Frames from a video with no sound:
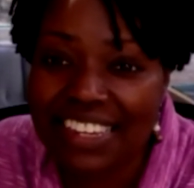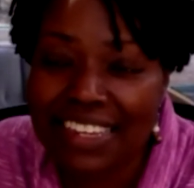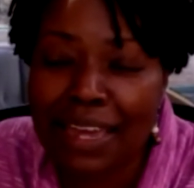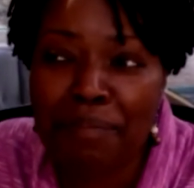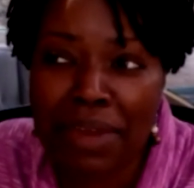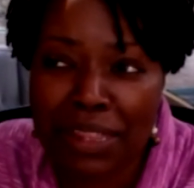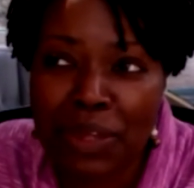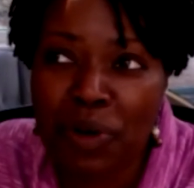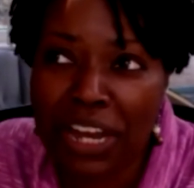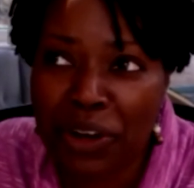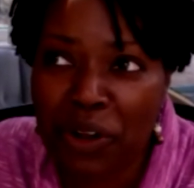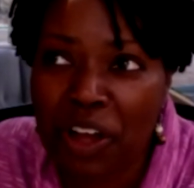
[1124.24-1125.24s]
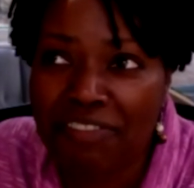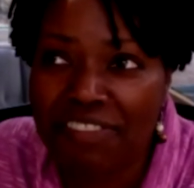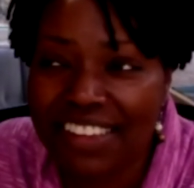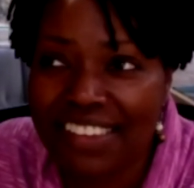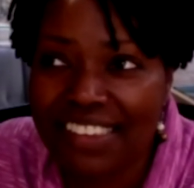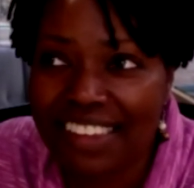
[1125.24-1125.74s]
yeah, mainly white
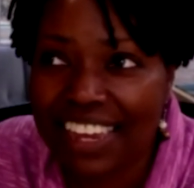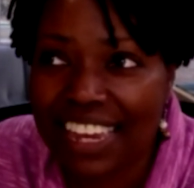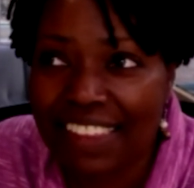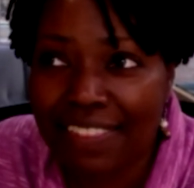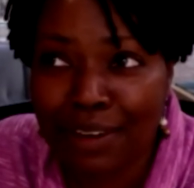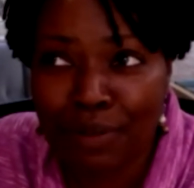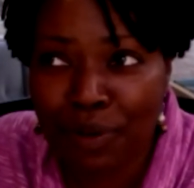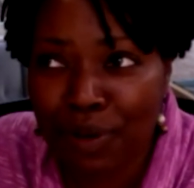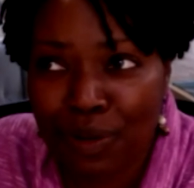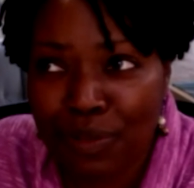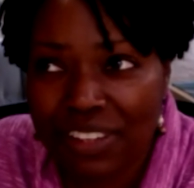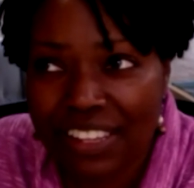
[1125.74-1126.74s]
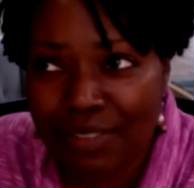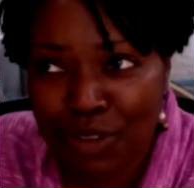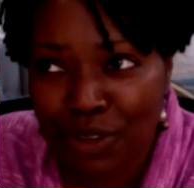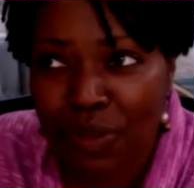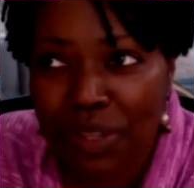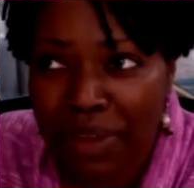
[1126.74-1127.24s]
office, and it
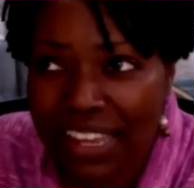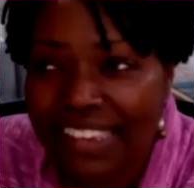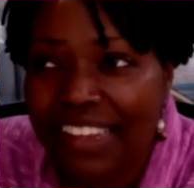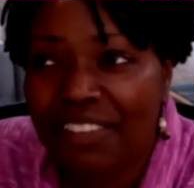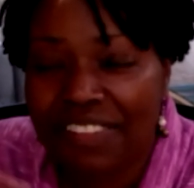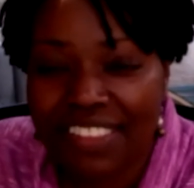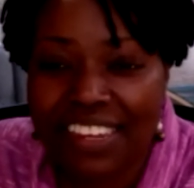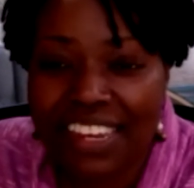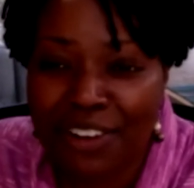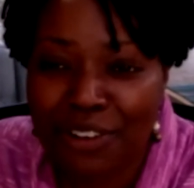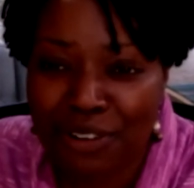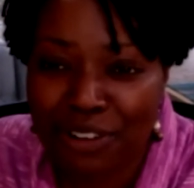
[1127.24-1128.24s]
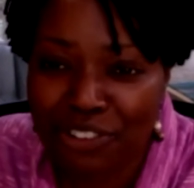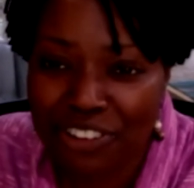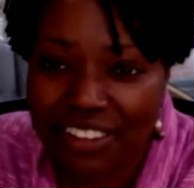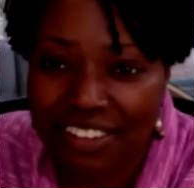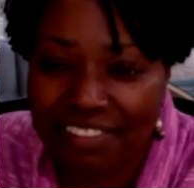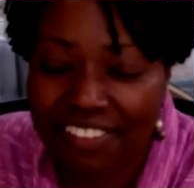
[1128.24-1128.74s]
was only myself and the editor in
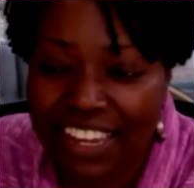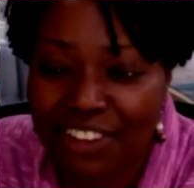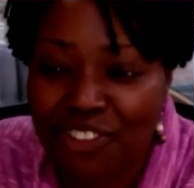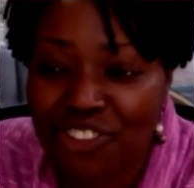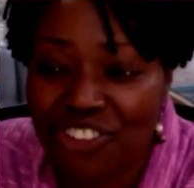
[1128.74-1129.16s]
chief, and